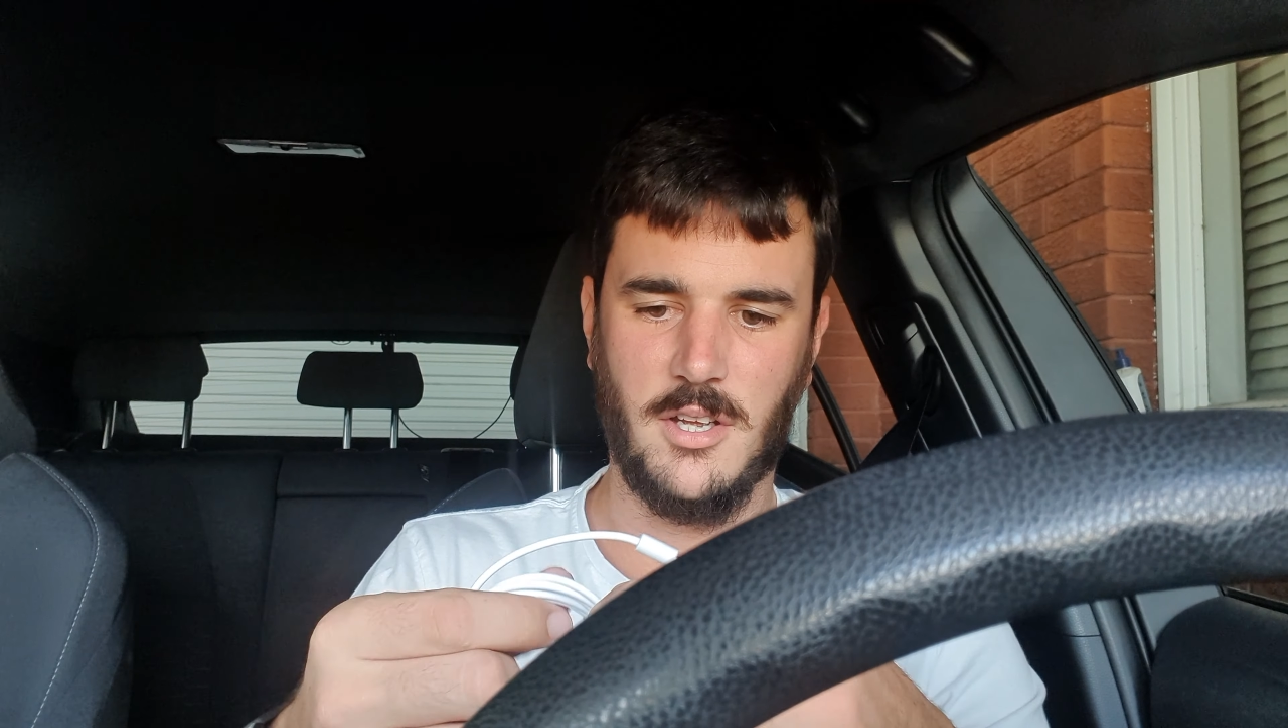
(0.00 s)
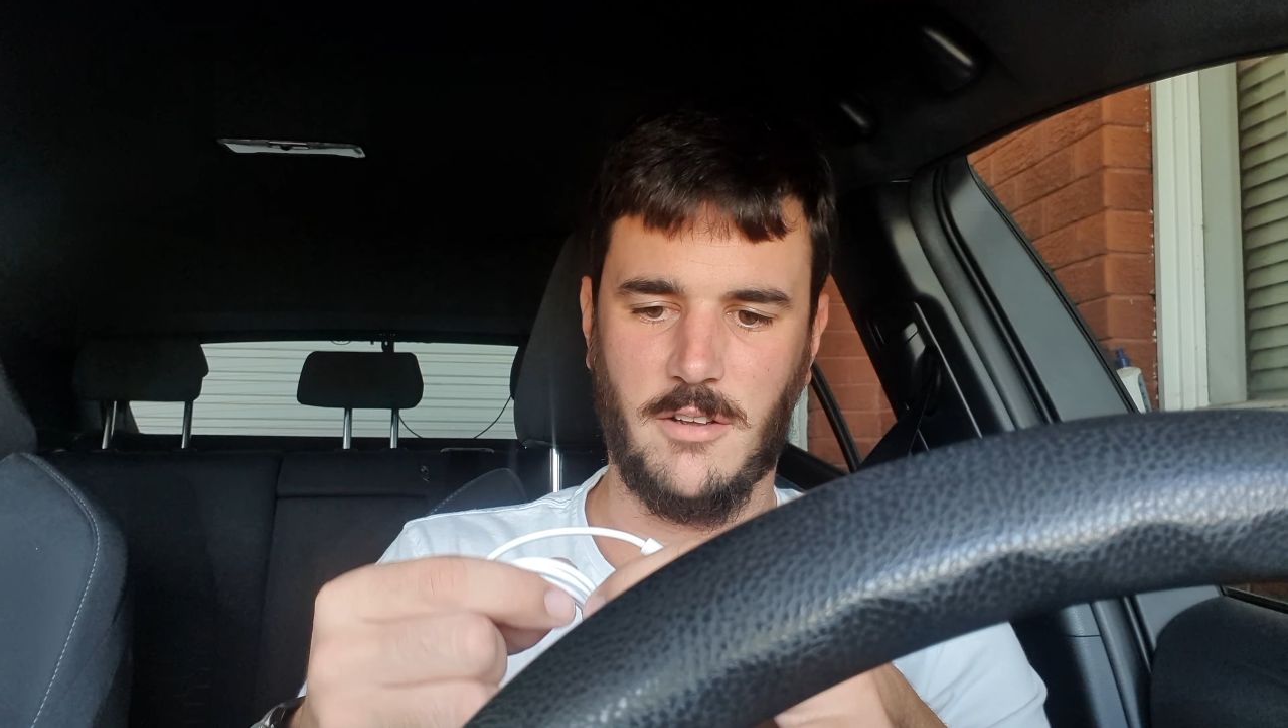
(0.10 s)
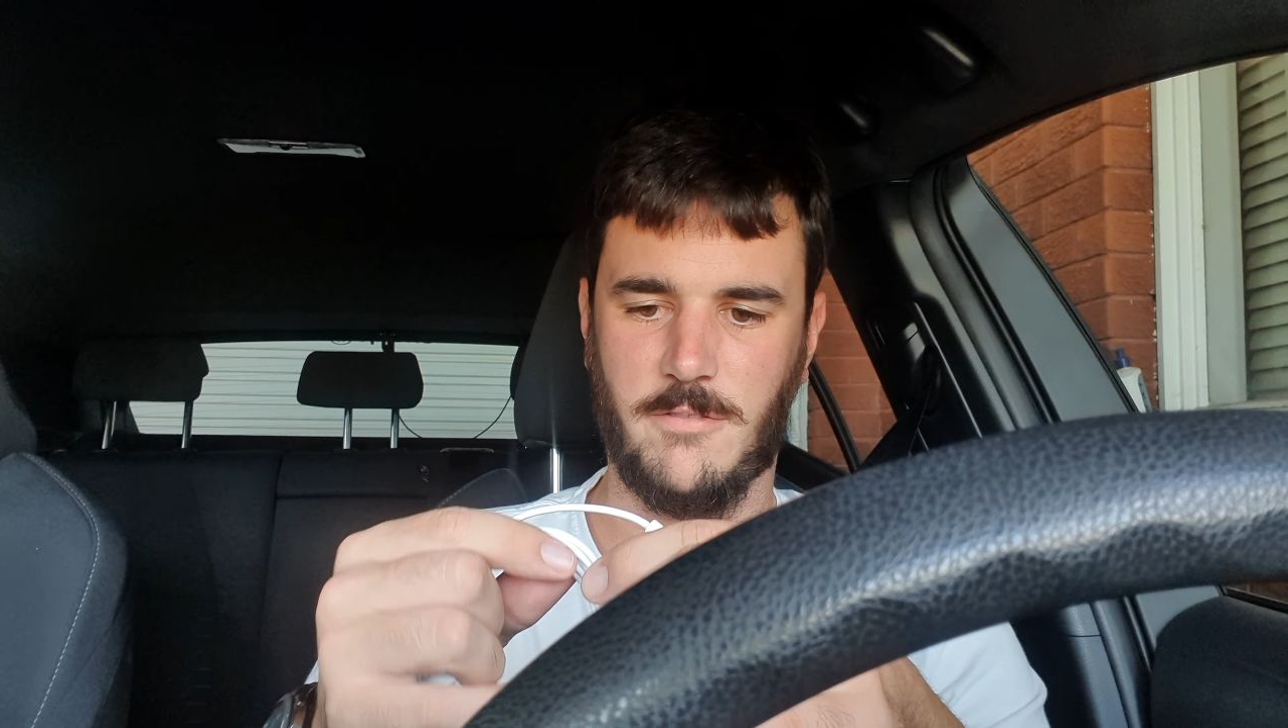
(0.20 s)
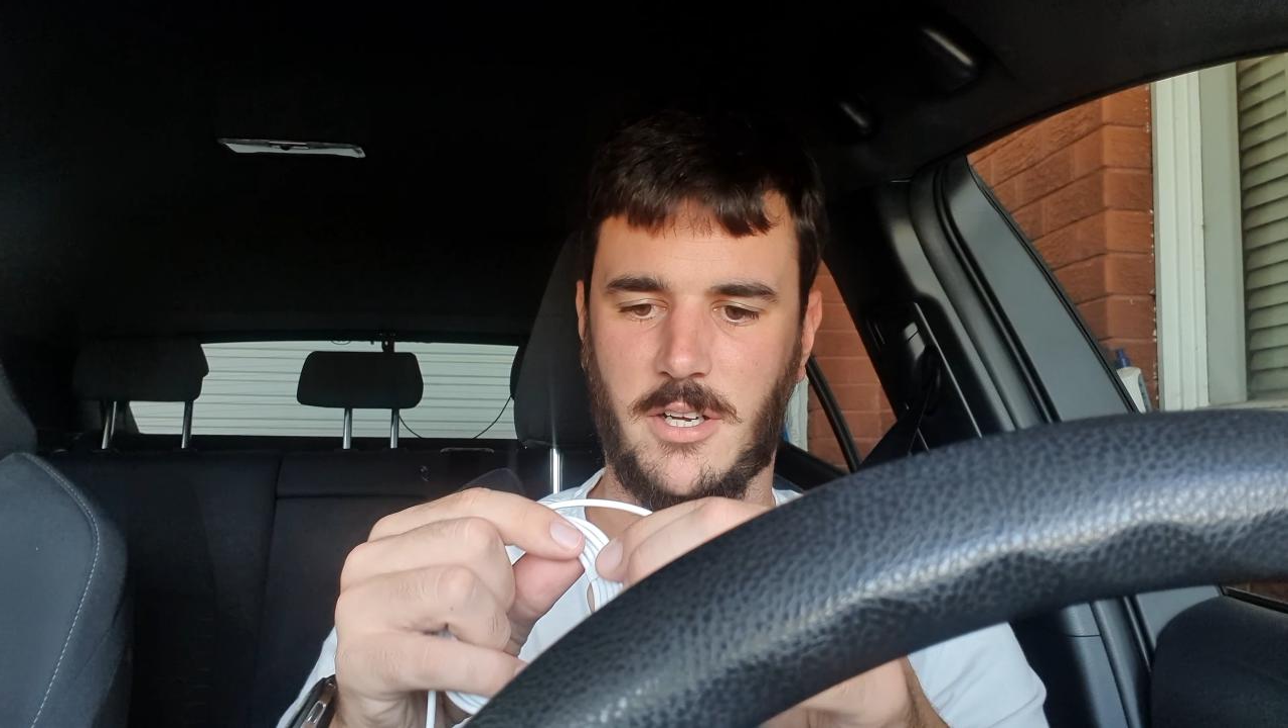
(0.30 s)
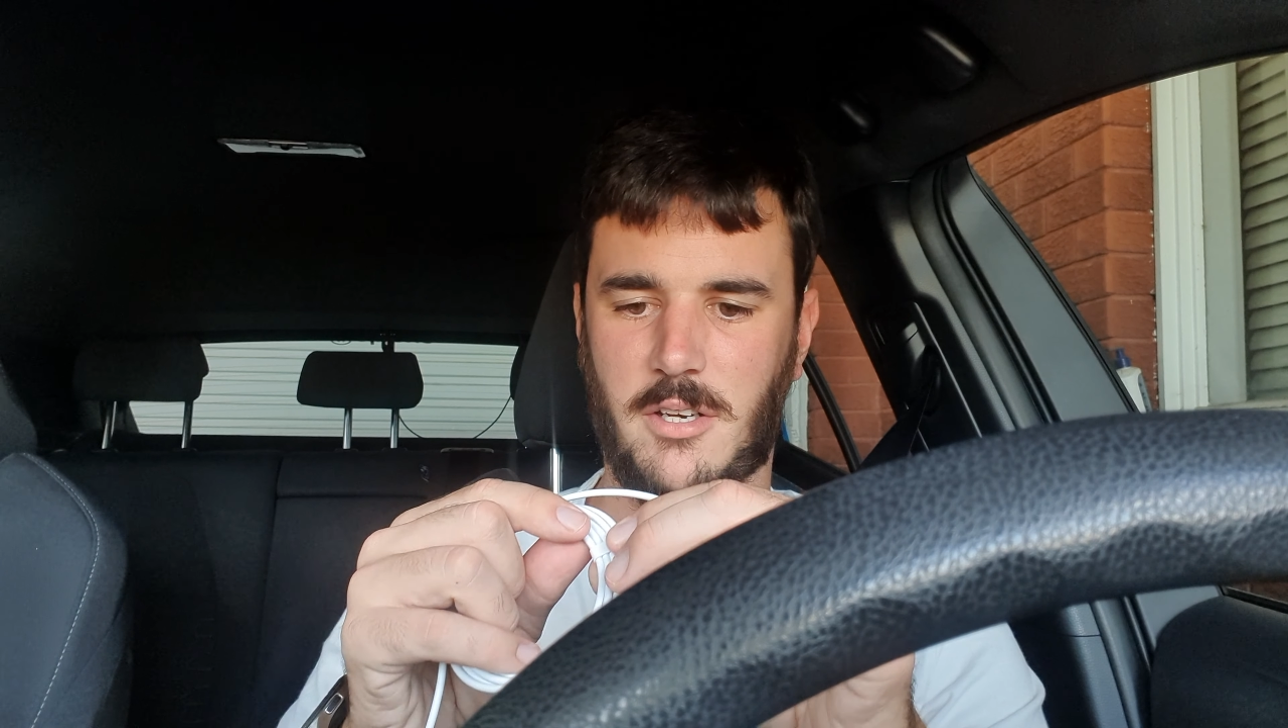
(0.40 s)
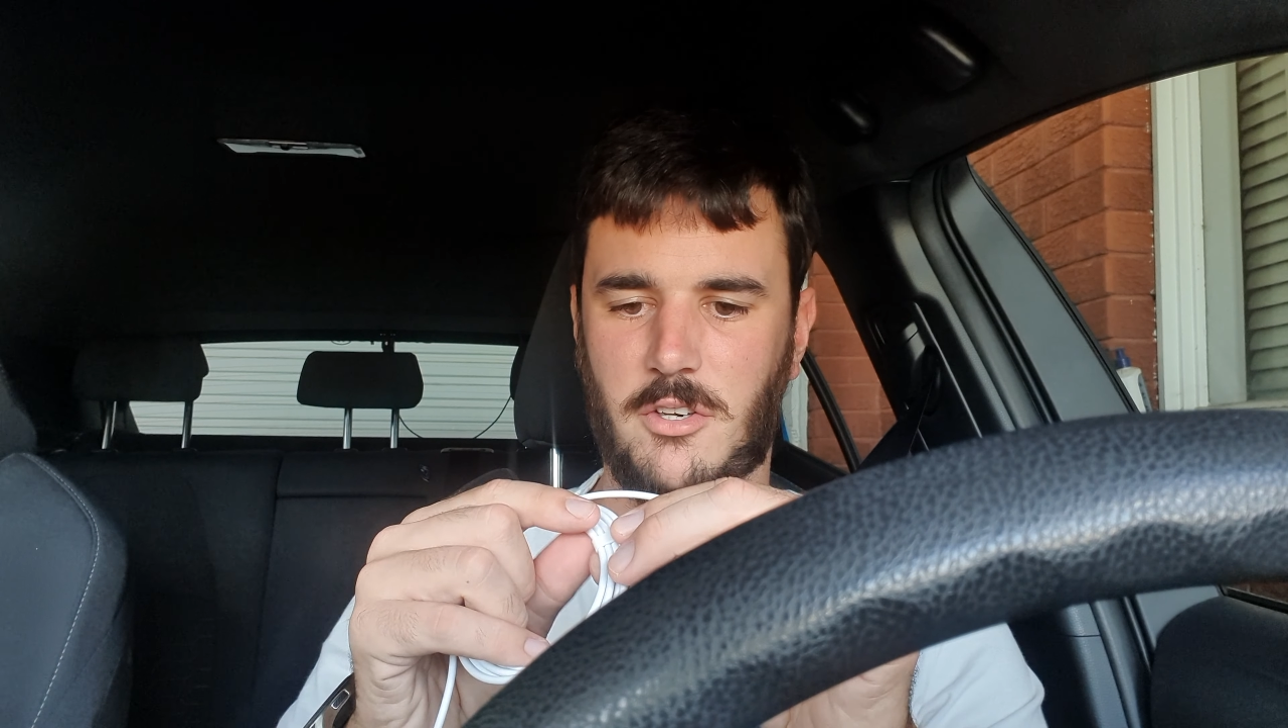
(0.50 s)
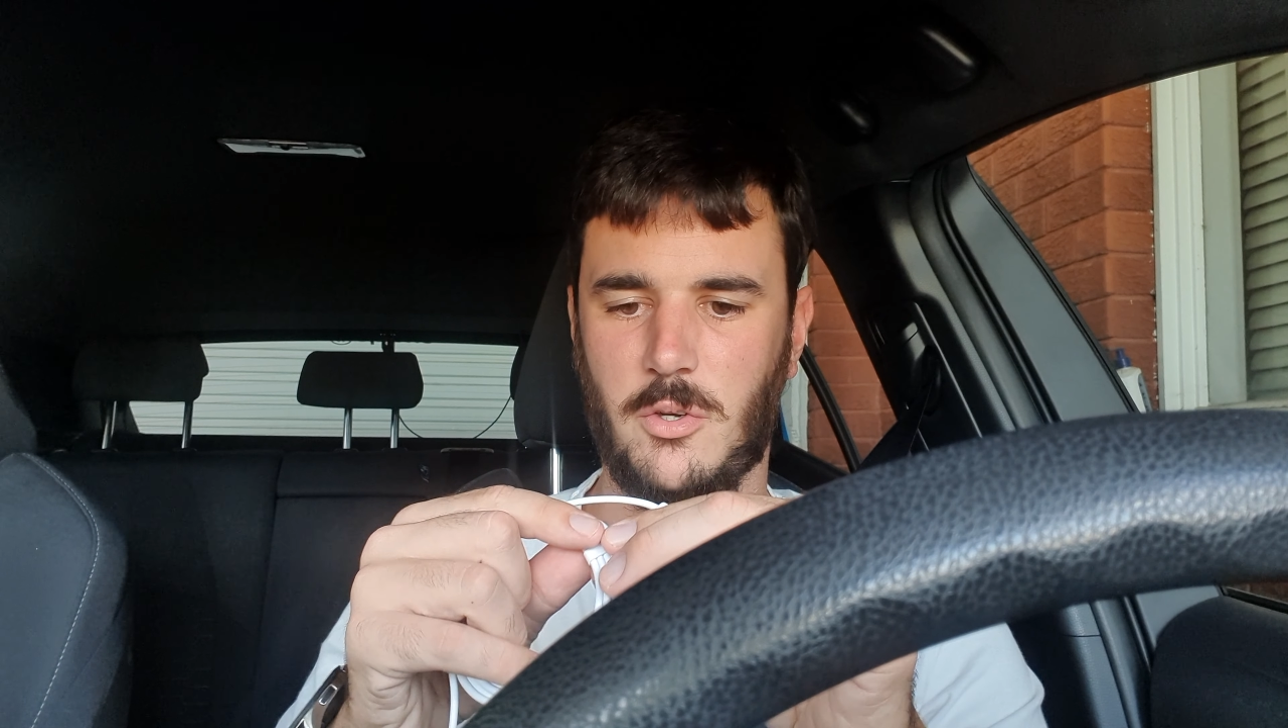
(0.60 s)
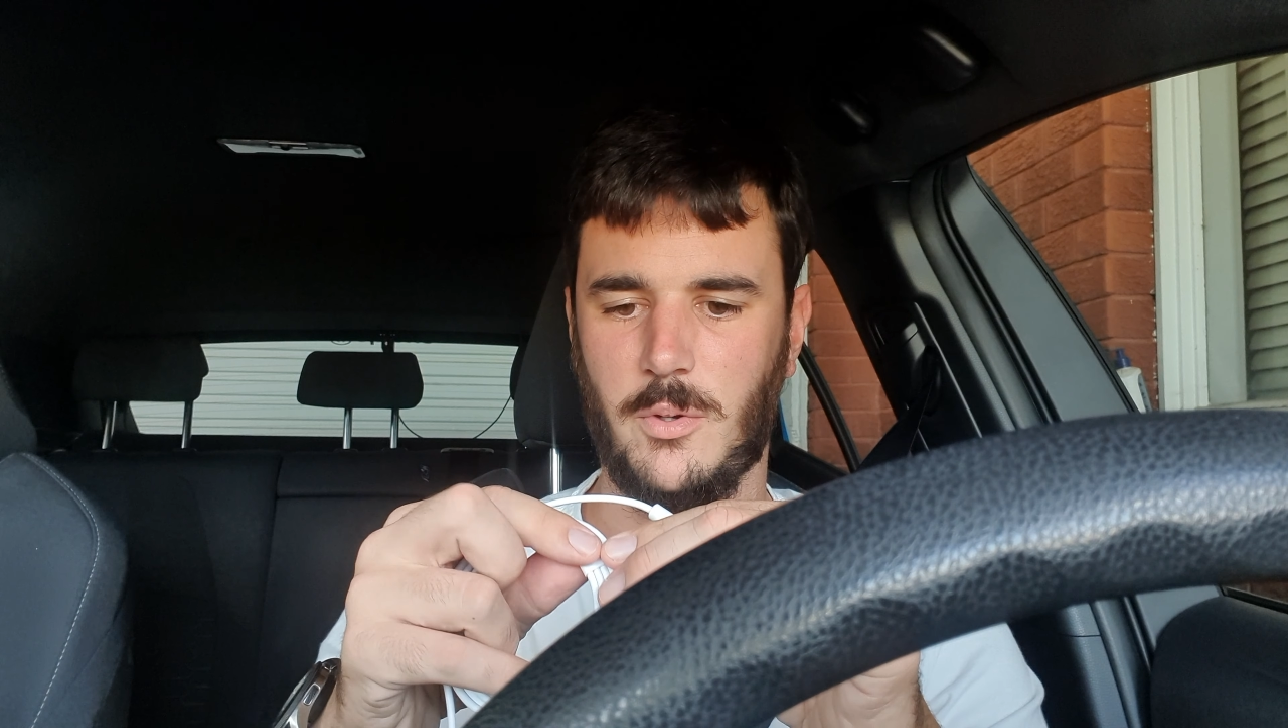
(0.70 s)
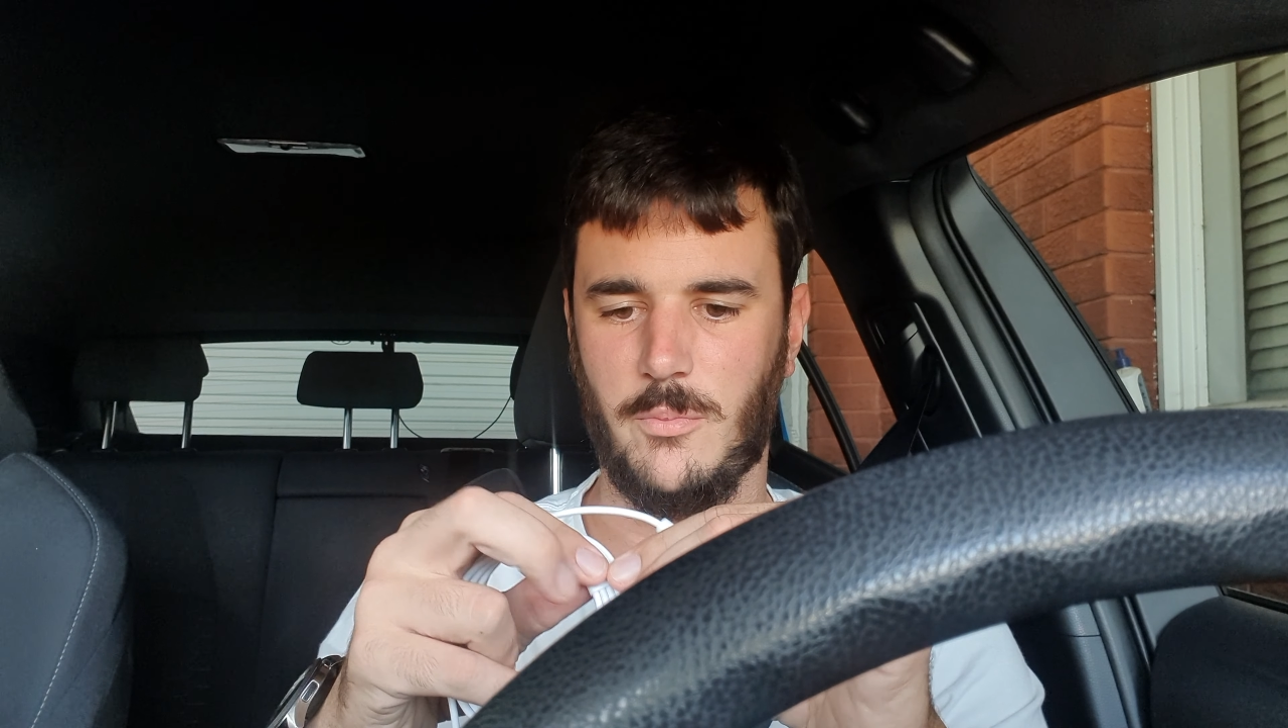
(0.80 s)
If I undo it,